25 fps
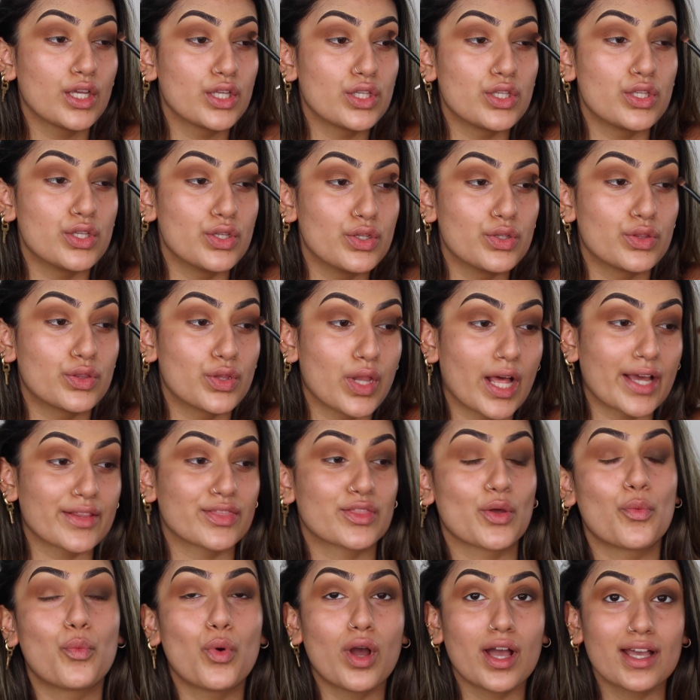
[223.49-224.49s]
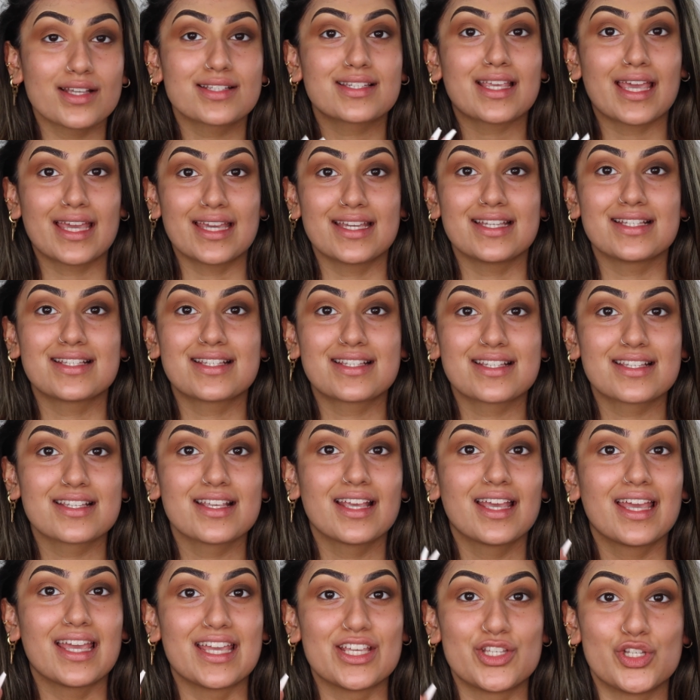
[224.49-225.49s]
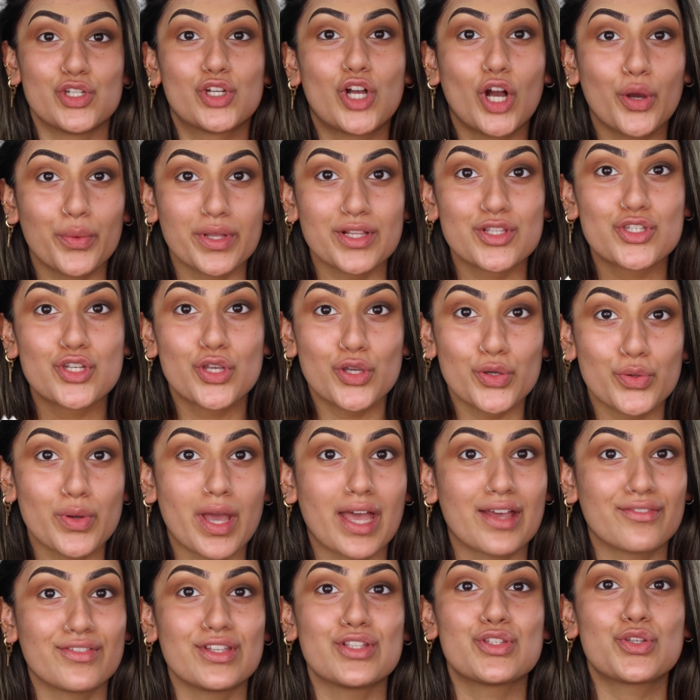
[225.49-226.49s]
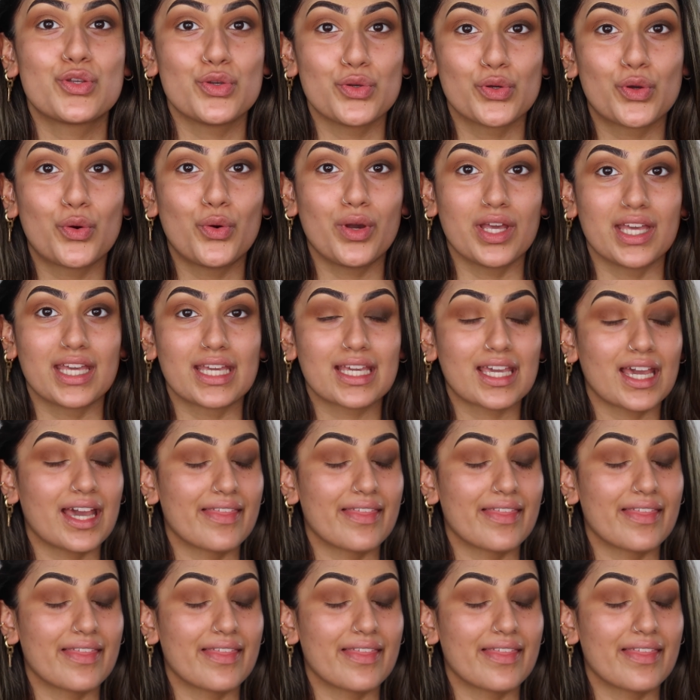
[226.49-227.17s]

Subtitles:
You like, the worst case is you go in too heavy too quick